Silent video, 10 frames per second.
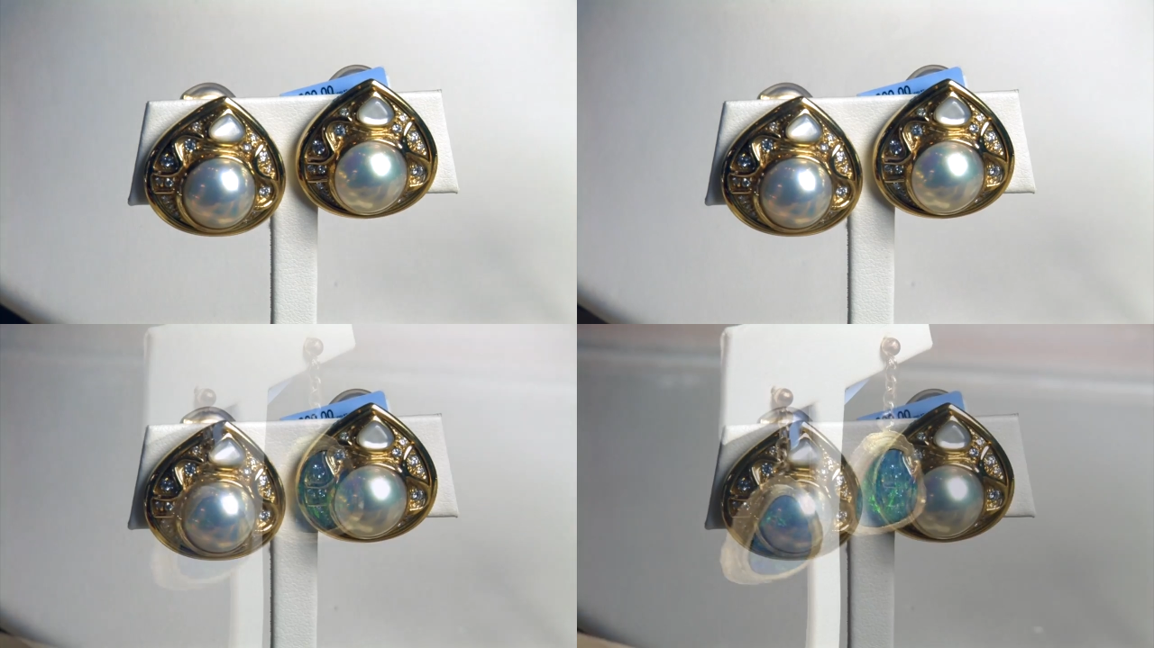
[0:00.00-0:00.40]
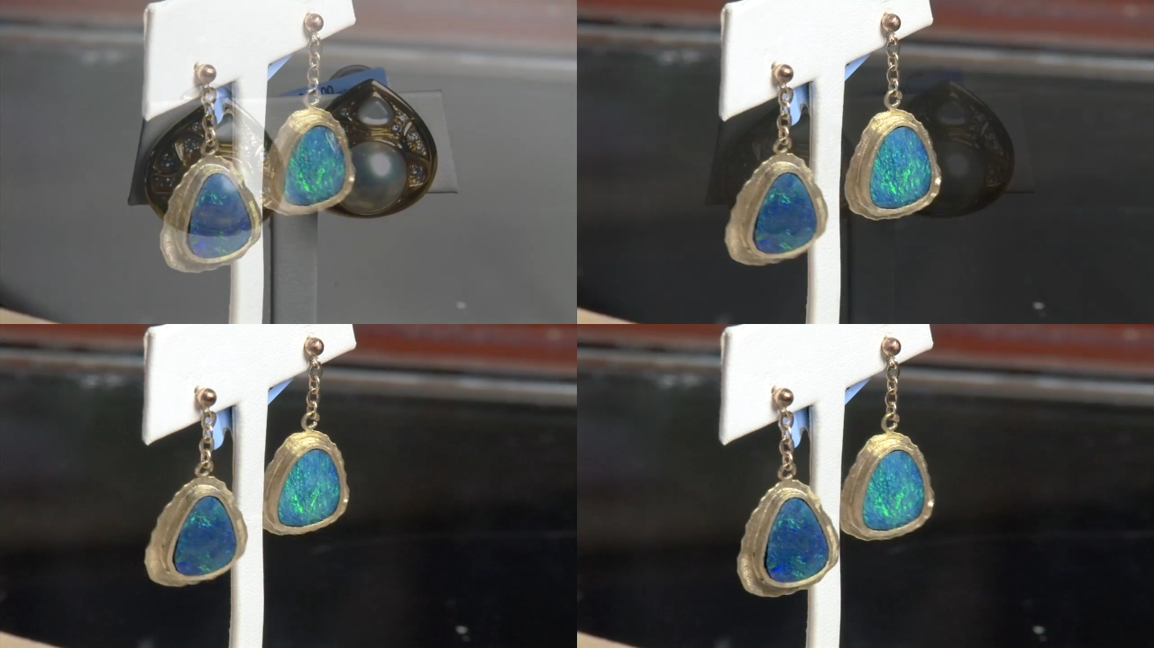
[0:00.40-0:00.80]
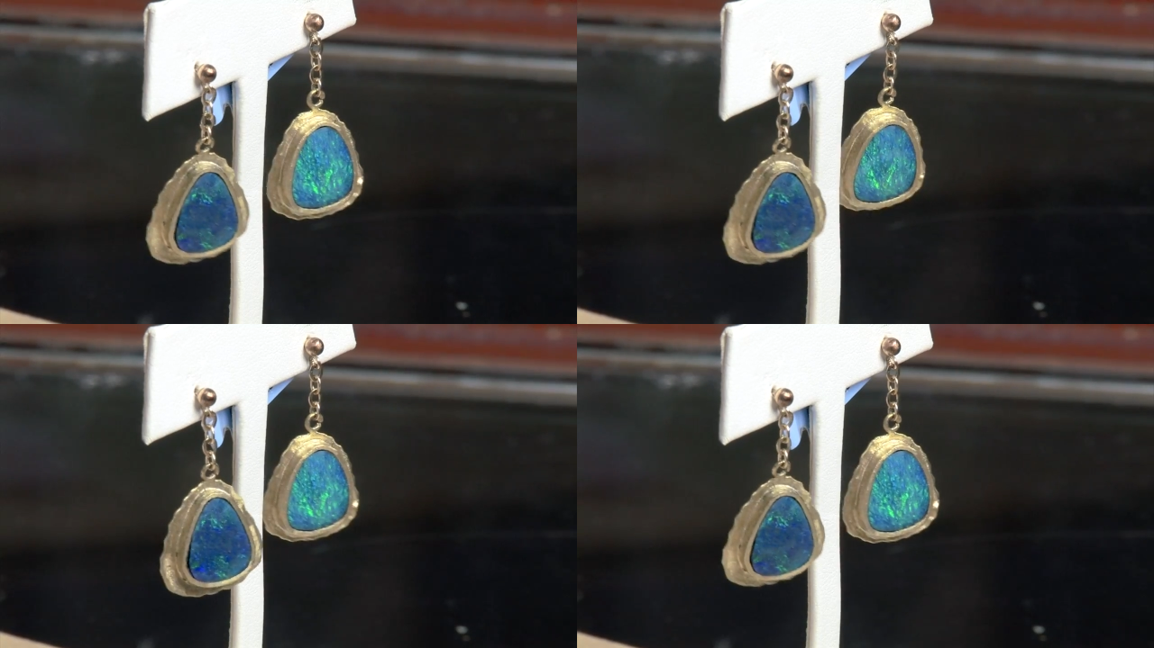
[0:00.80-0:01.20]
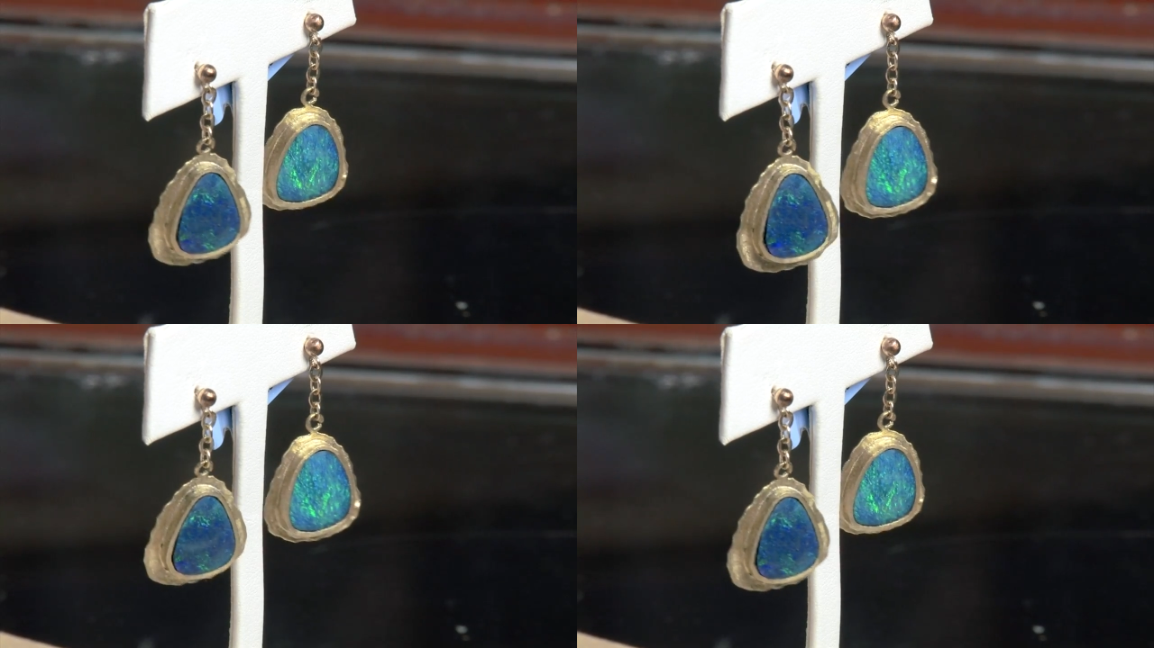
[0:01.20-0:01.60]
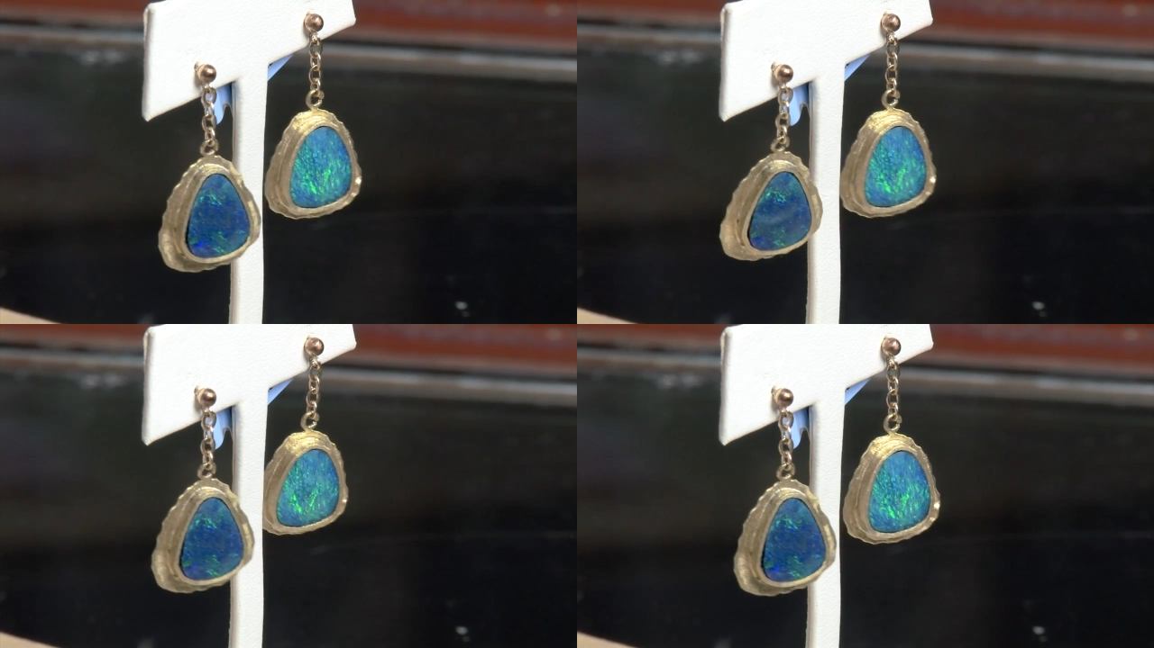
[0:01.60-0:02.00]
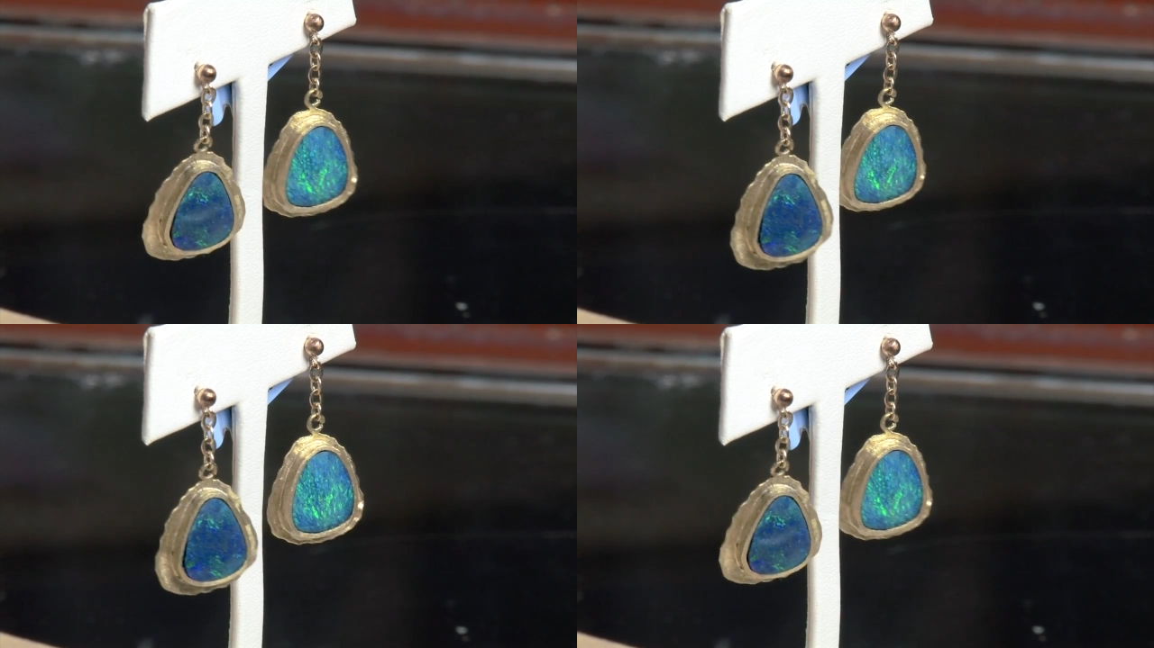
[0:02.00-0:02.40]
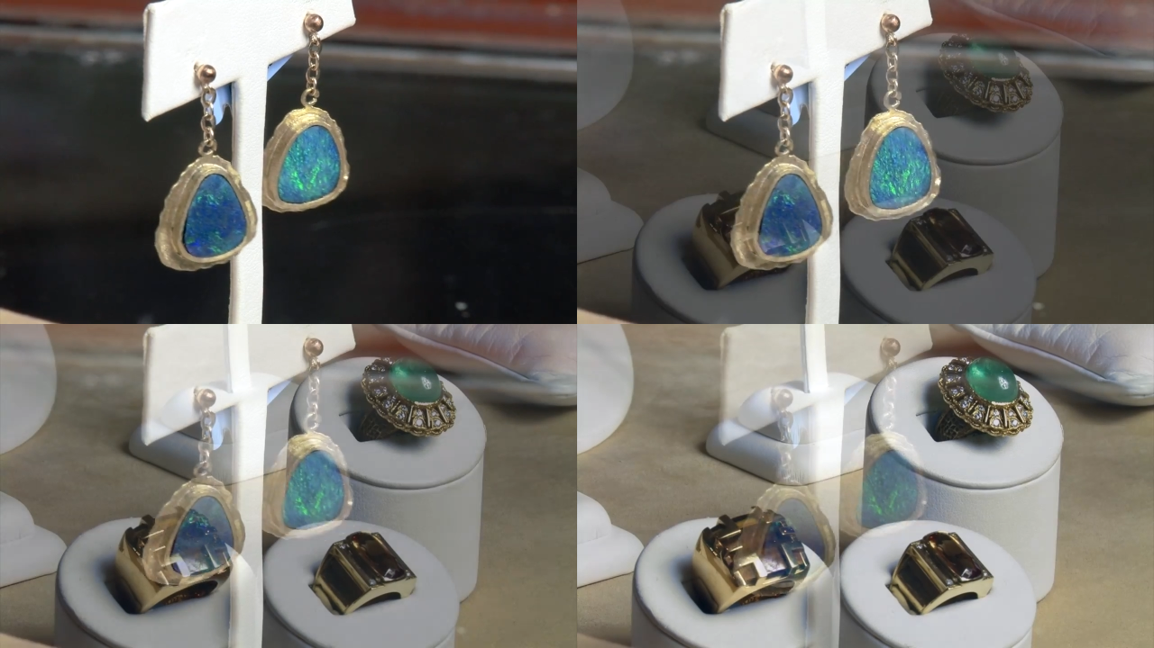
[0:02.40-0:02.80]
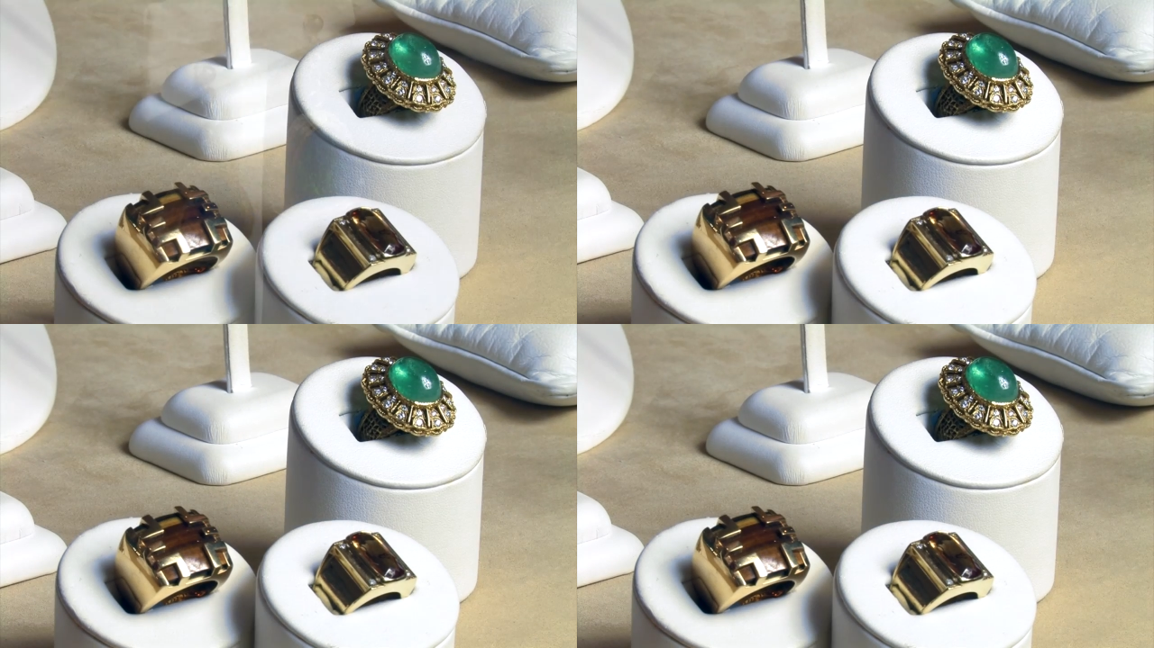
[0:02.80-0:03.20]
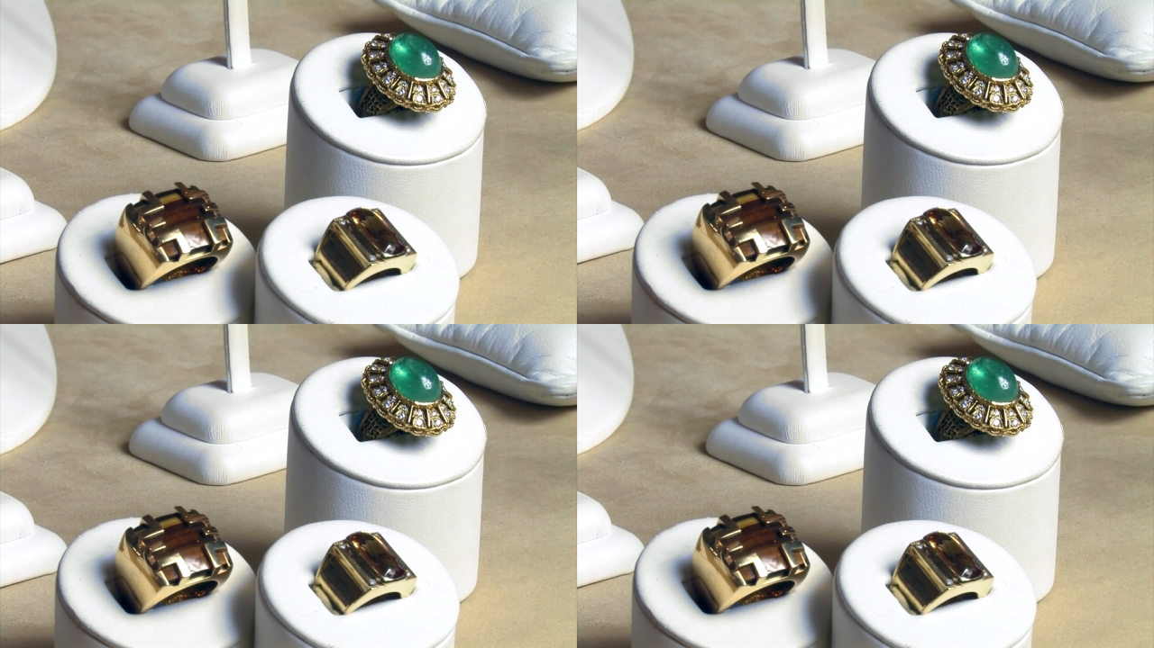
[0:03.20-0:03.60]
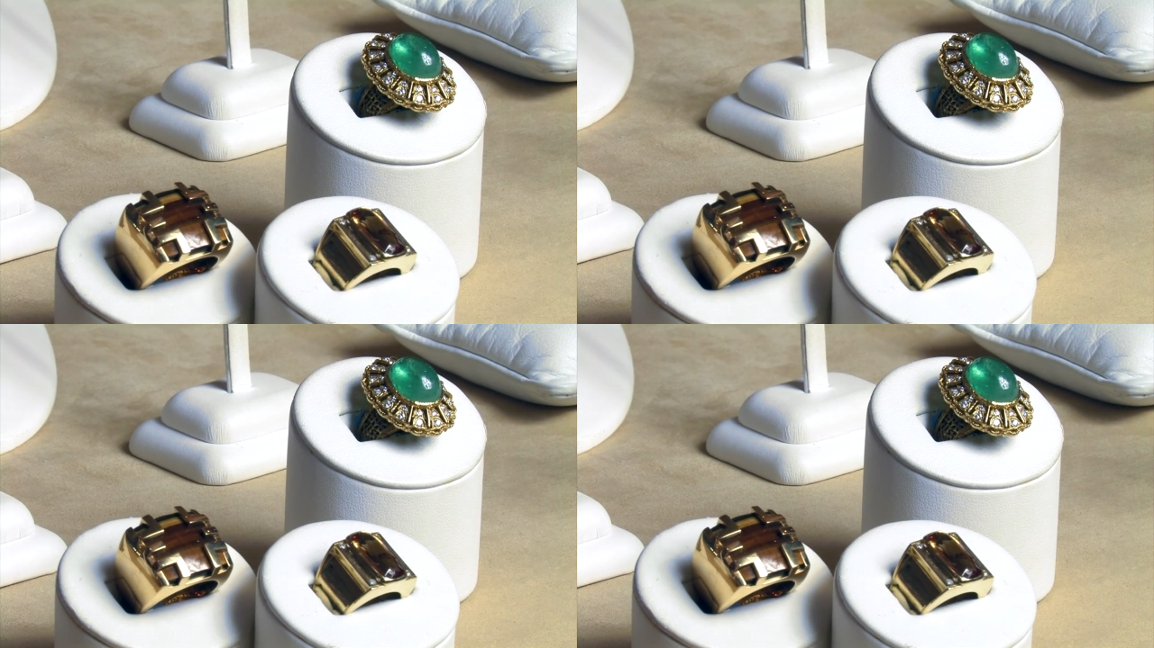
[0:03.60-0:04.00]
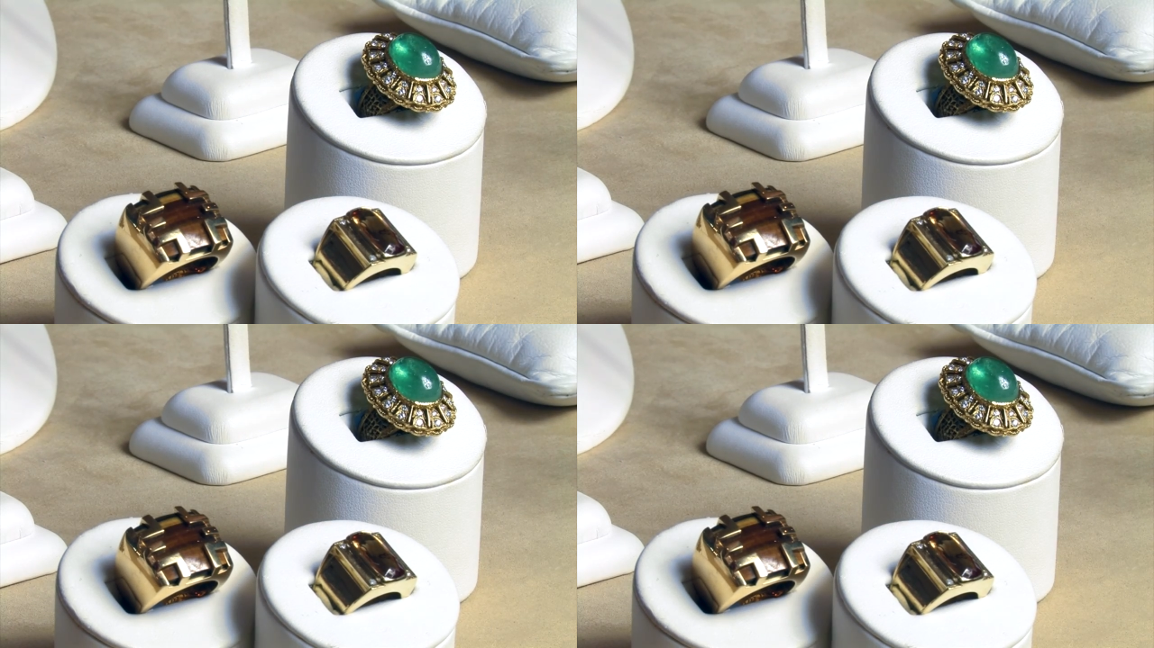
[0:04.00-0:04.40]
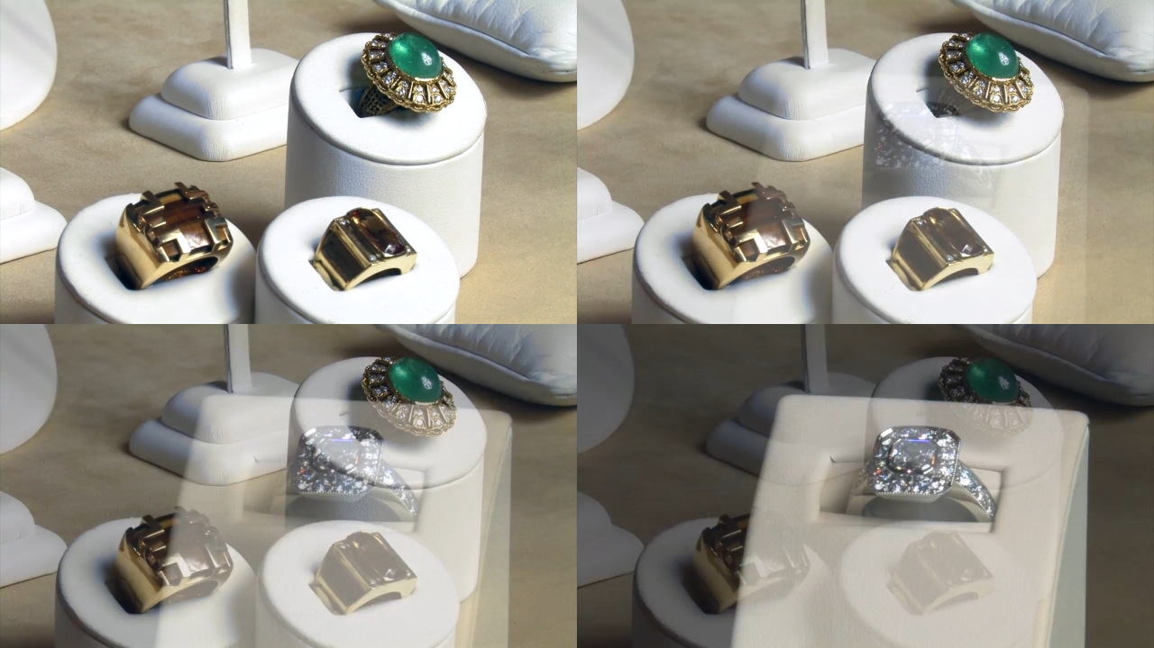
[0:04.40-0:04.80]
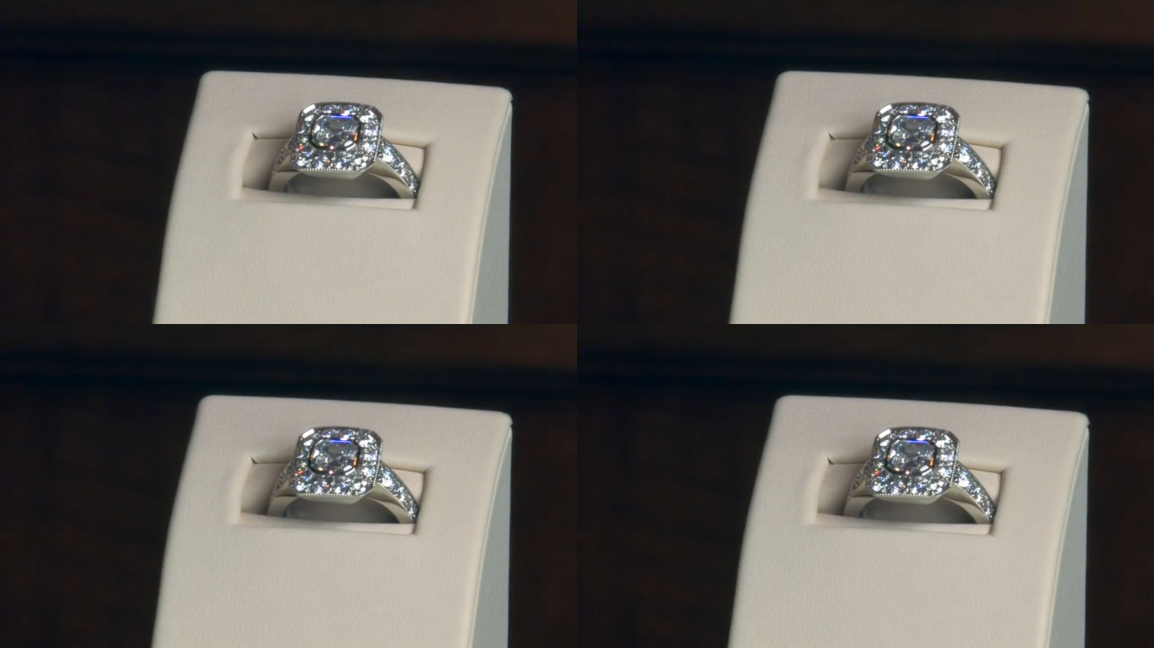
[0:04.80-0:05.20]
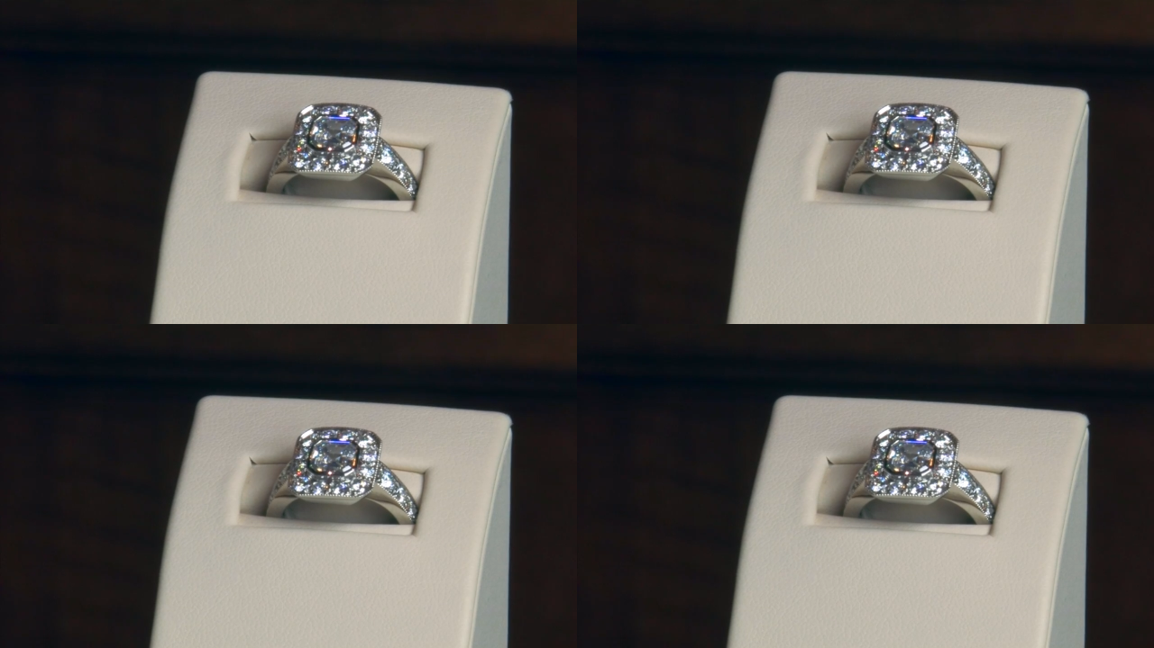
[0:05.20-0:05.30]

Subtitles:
(no speaker visible)